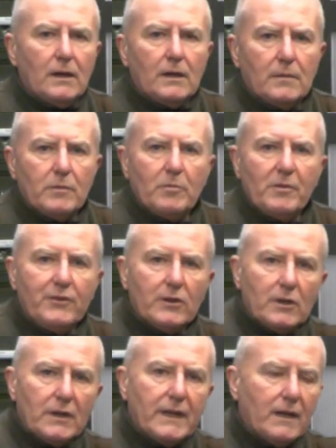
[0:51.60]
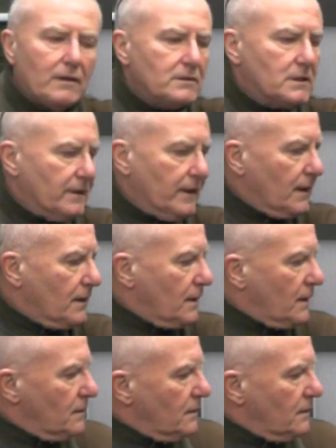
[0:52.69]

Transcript: Uh, but before I get on to that,